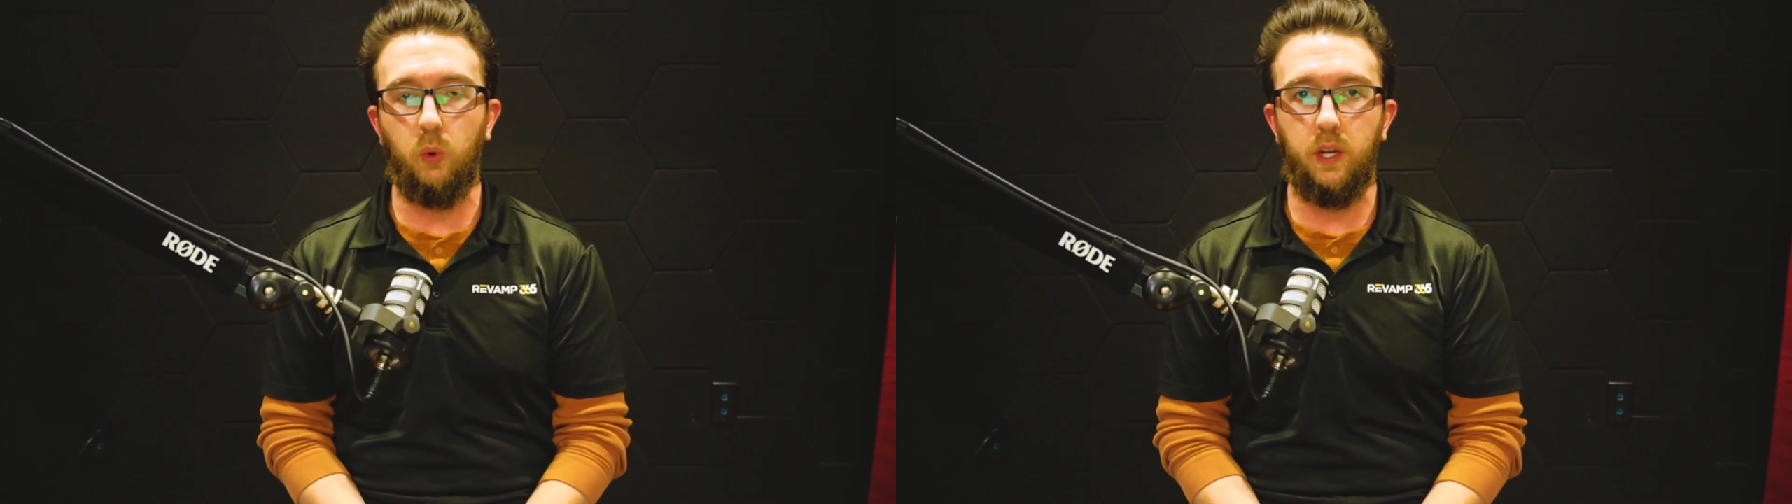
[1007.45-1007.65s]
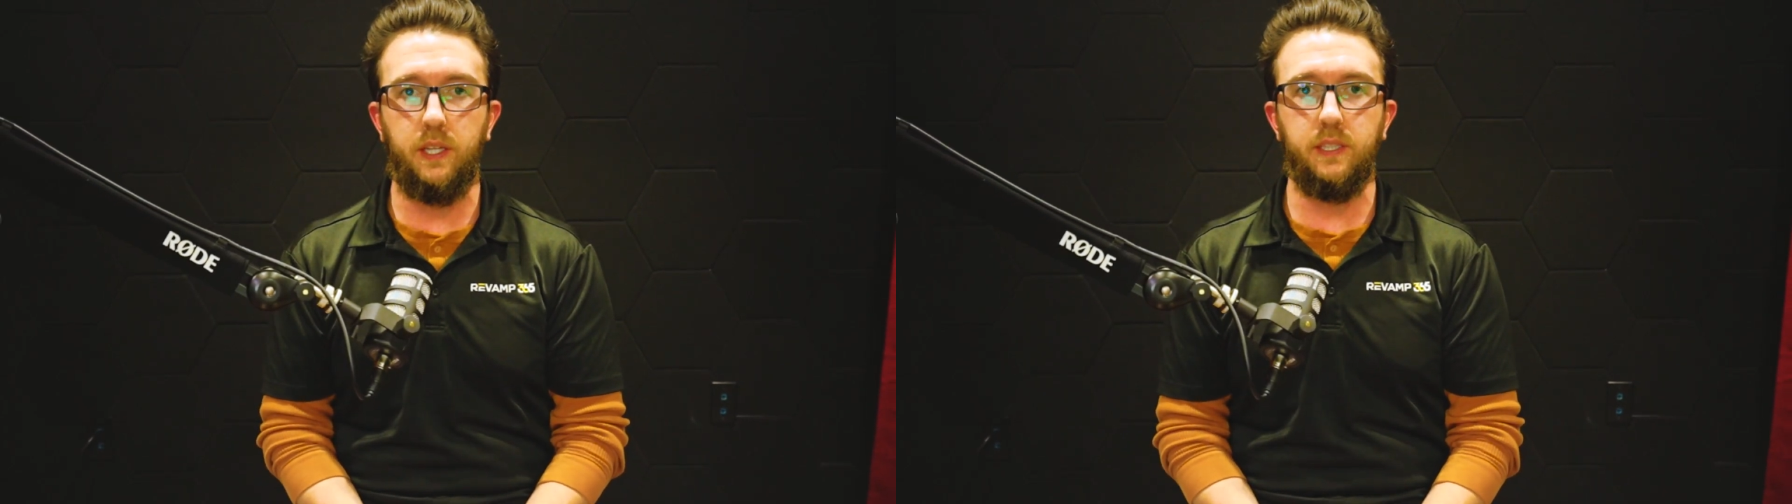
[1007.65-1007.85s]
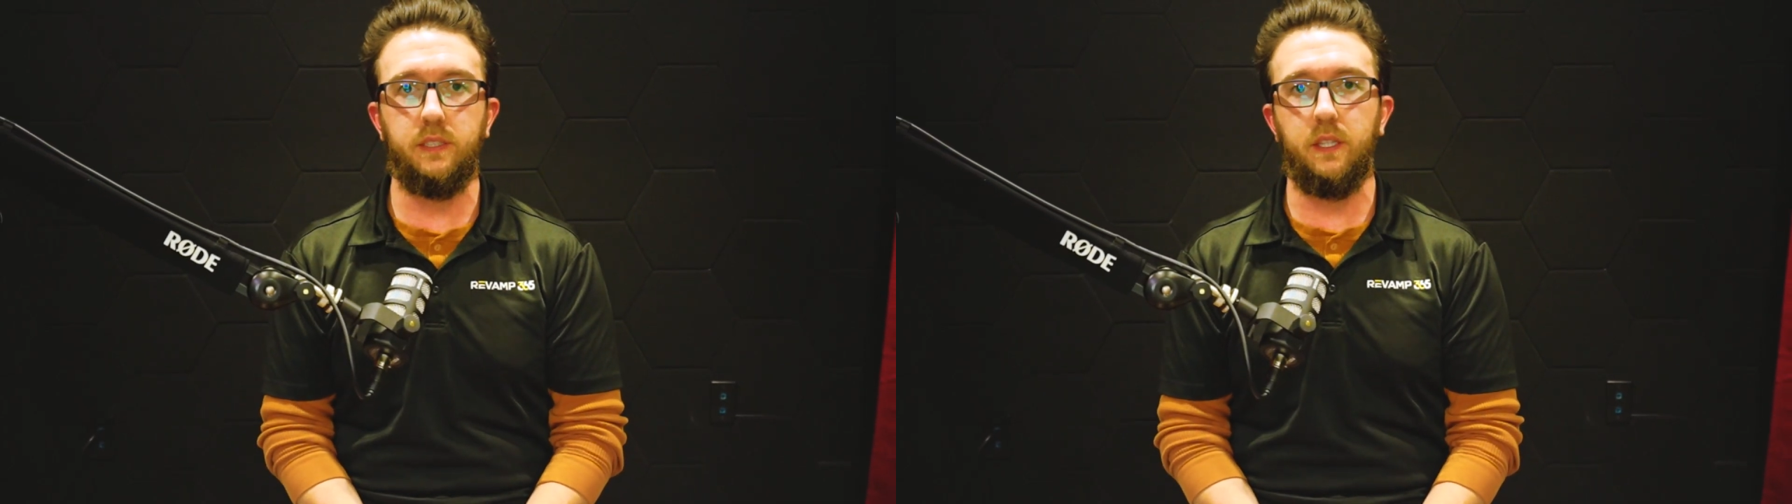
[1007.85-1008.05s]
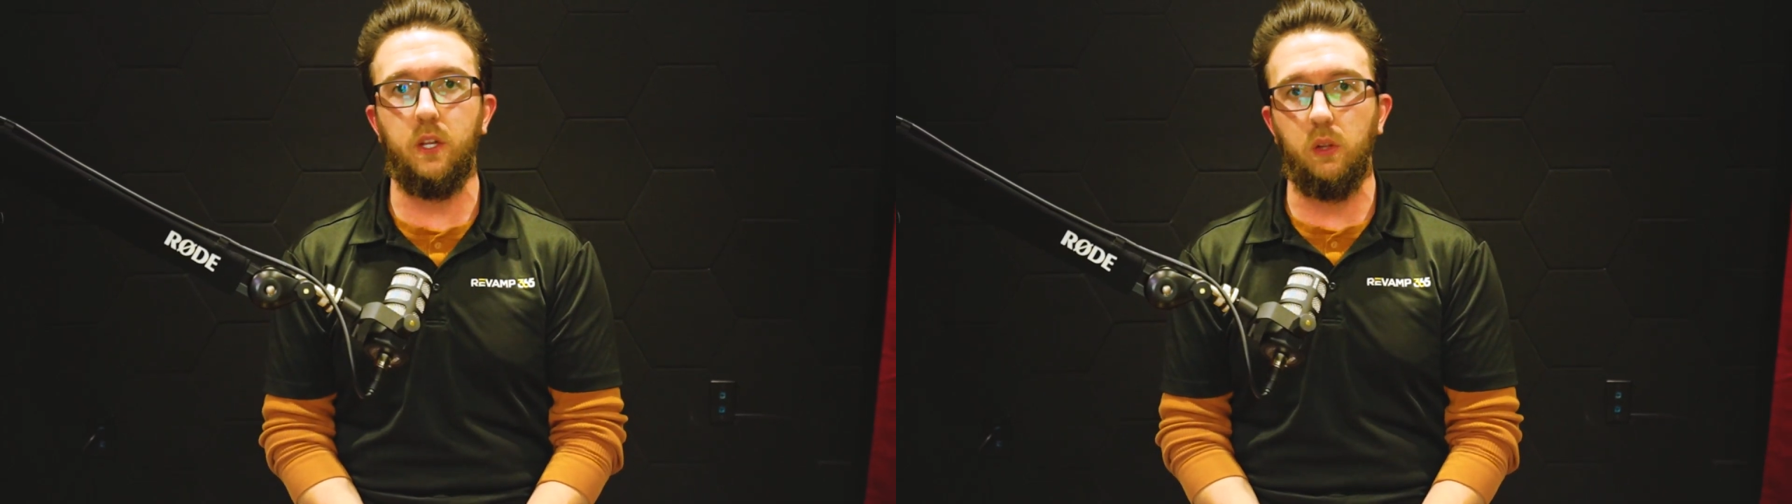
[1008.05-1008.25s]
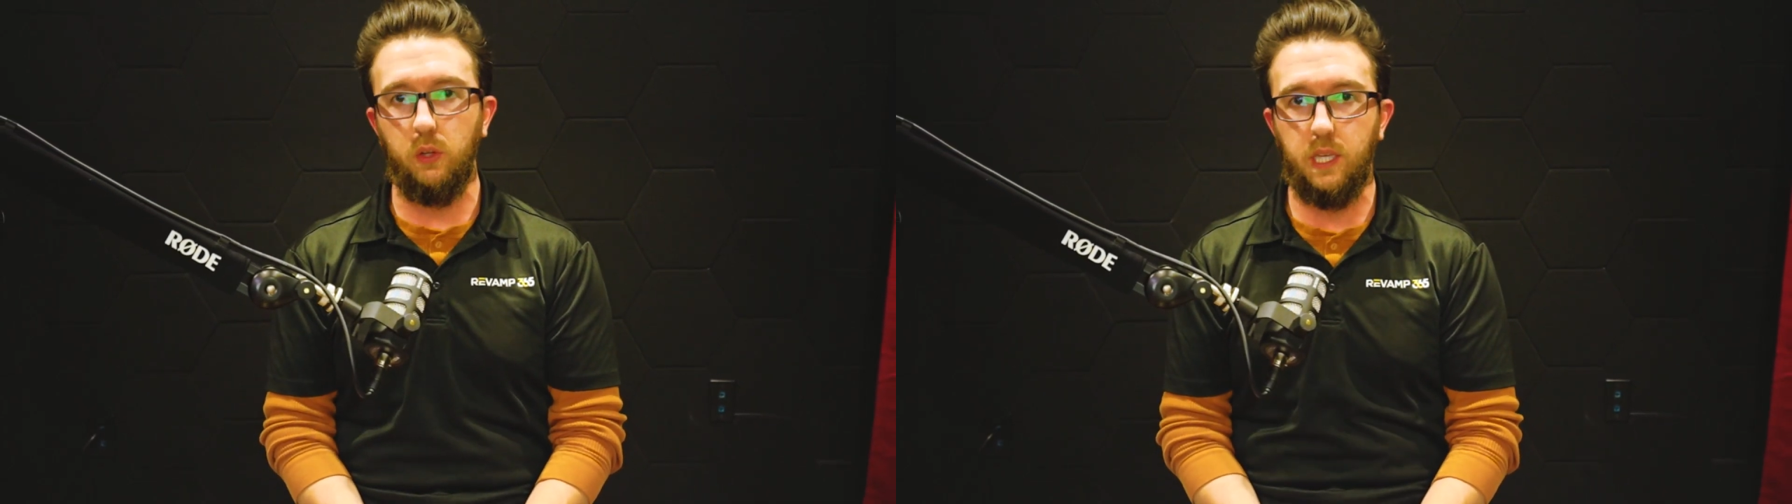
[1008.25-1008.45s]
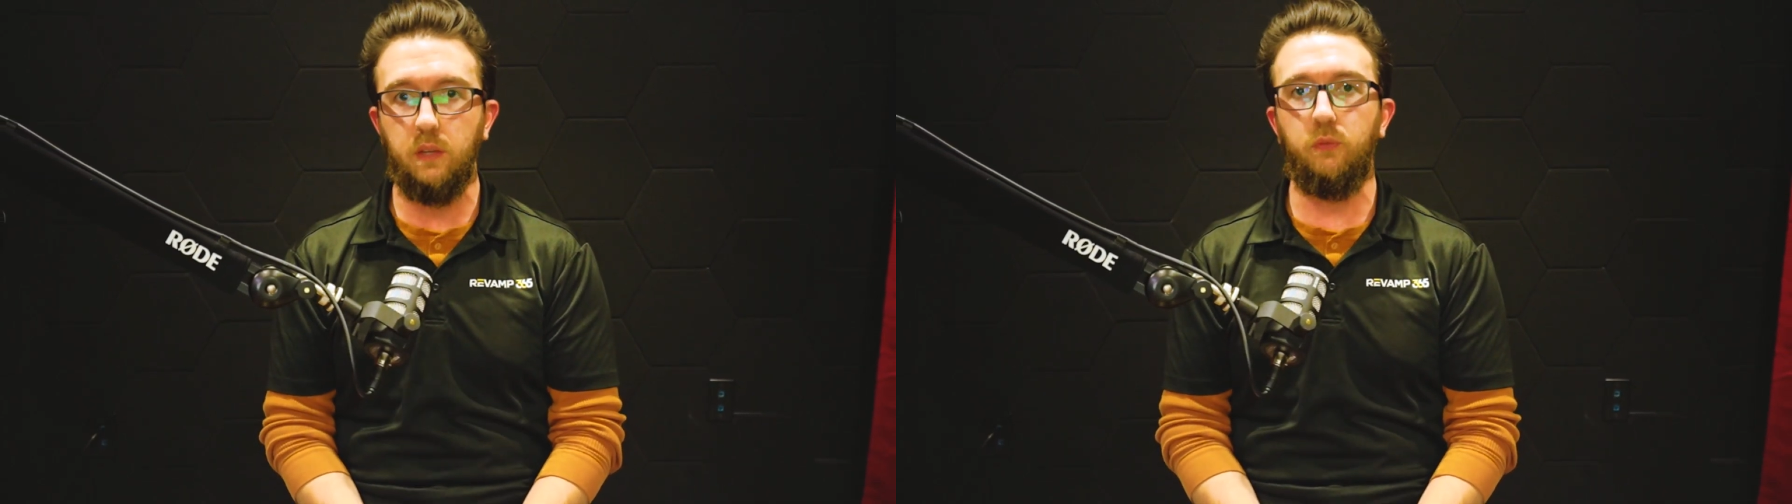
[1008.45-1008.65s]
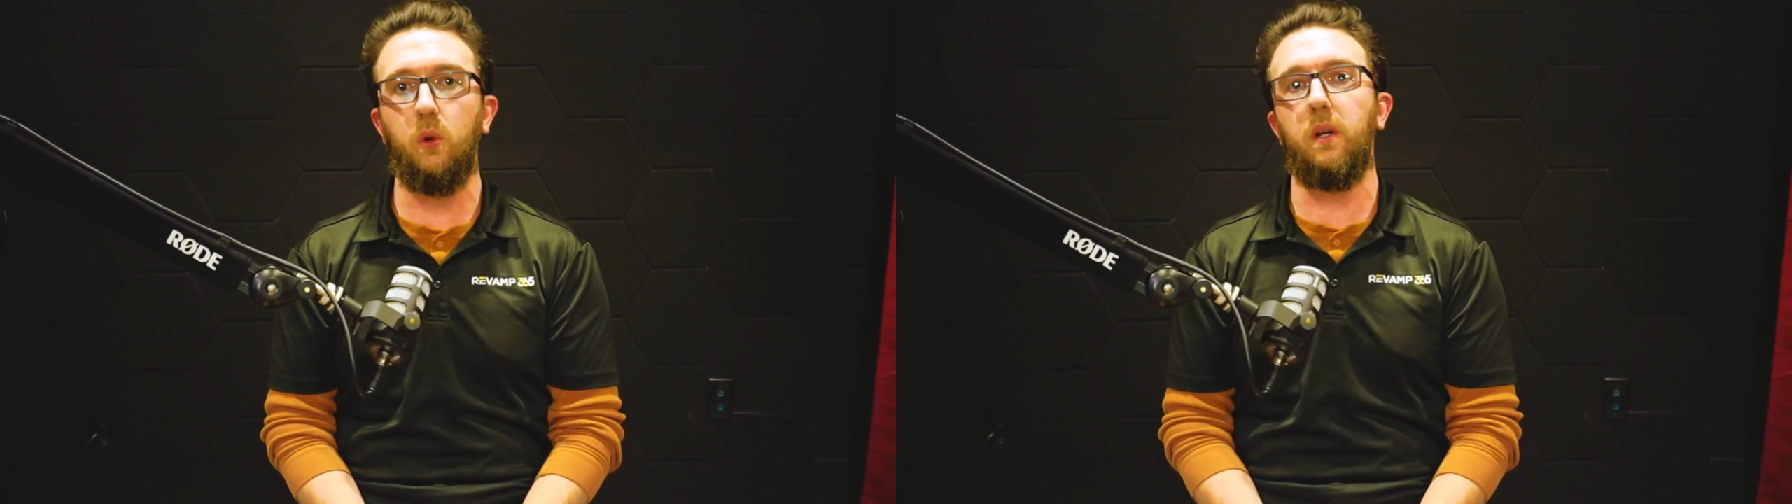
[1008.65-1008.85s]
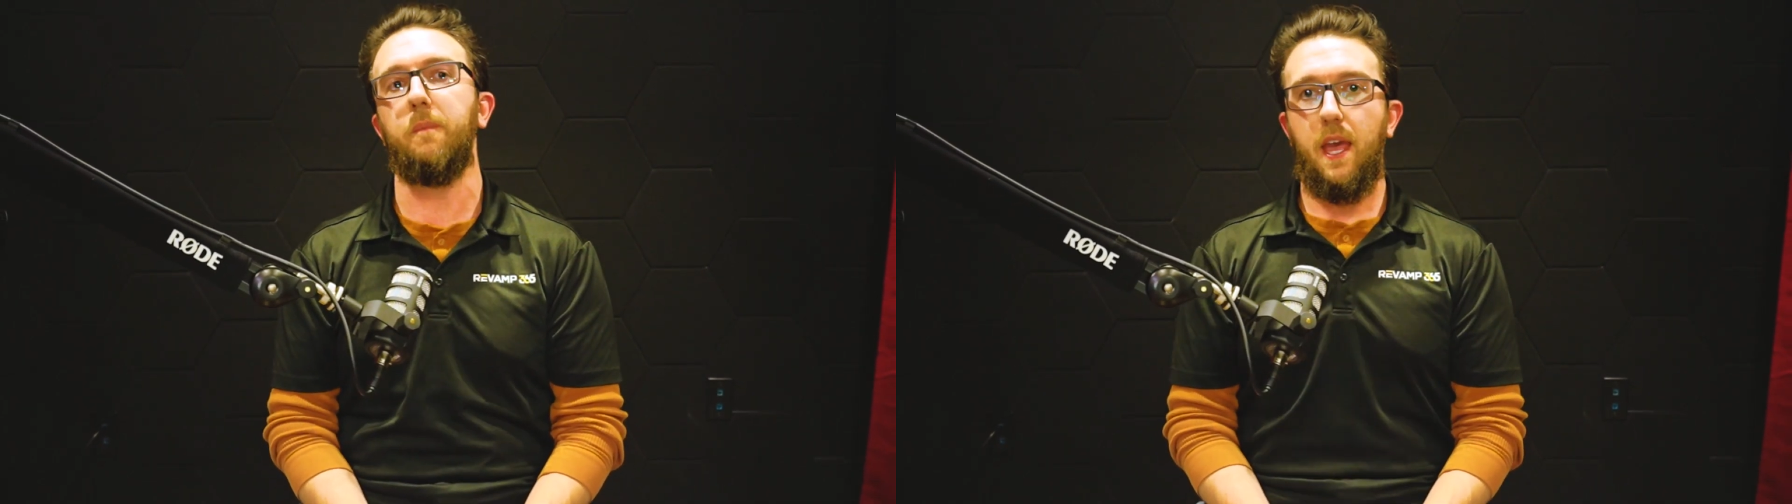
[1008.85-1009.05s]
what it is that they're looking
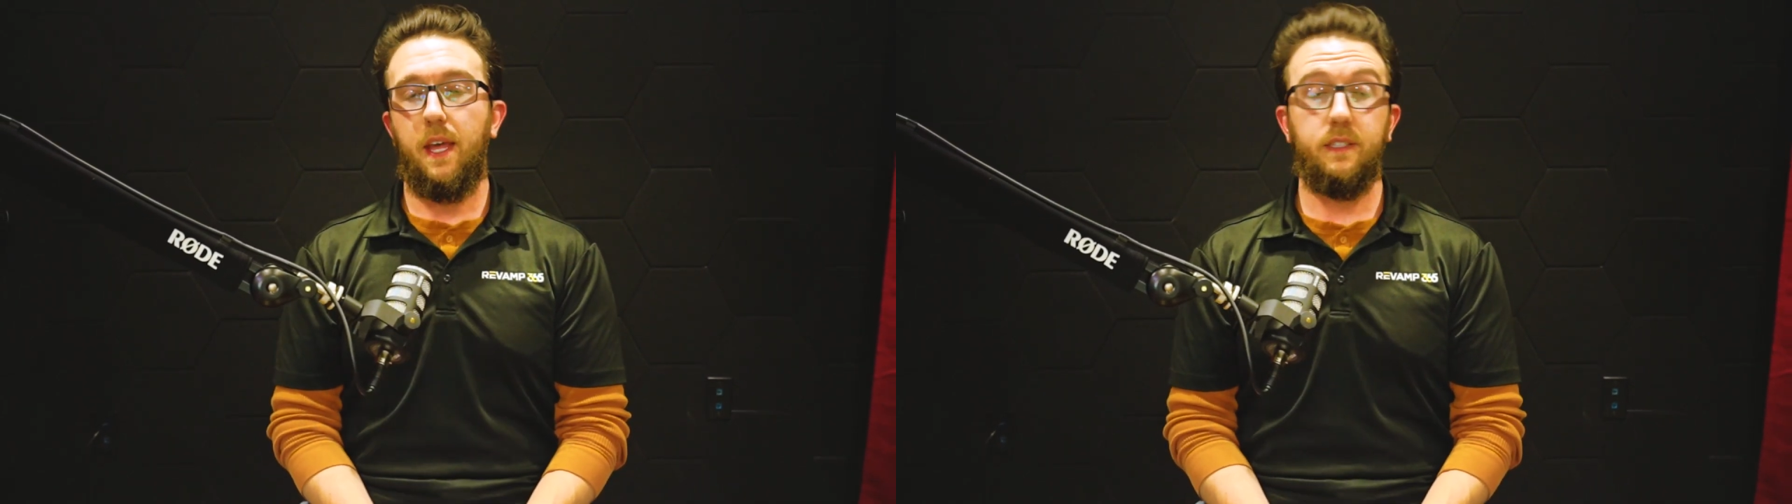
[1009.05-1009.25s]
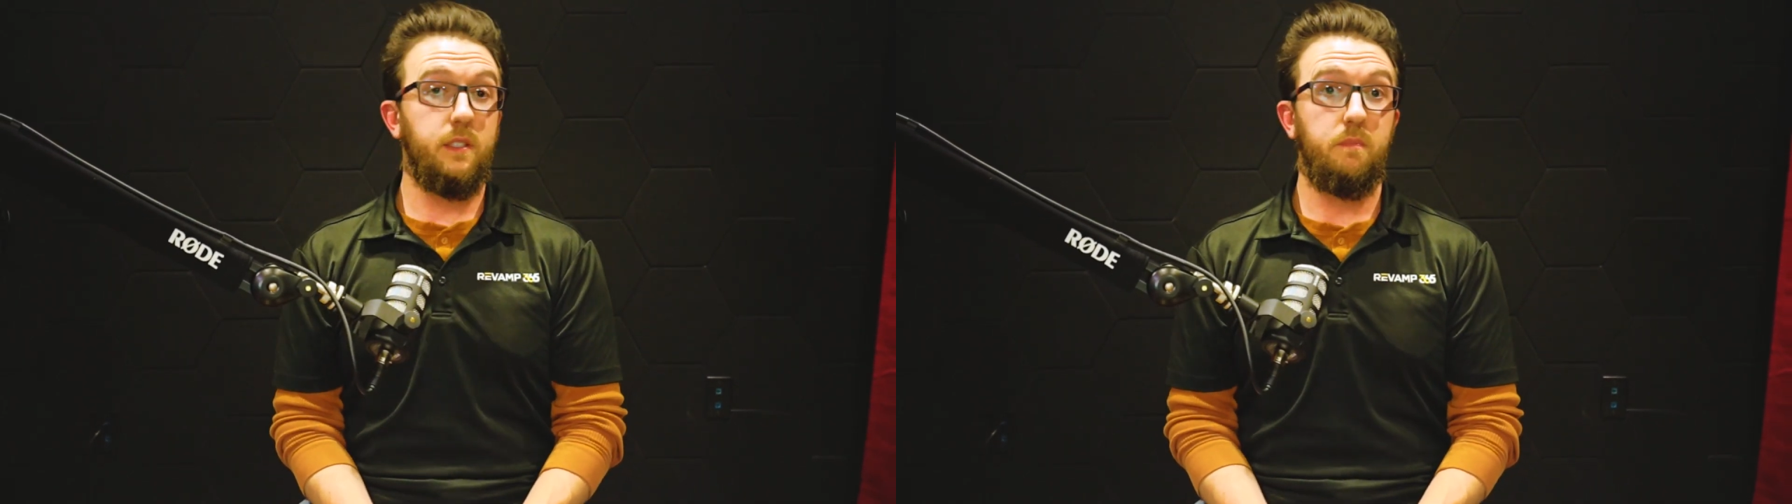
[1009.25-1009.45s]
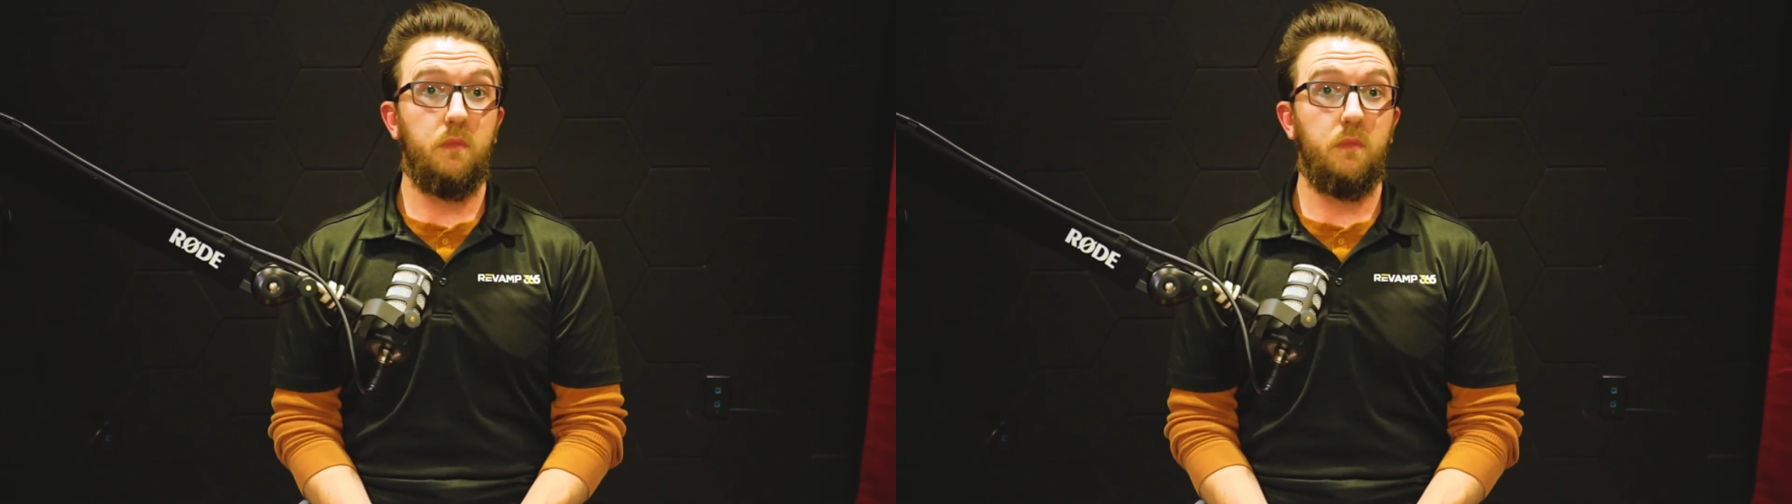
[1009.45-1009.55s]
for. And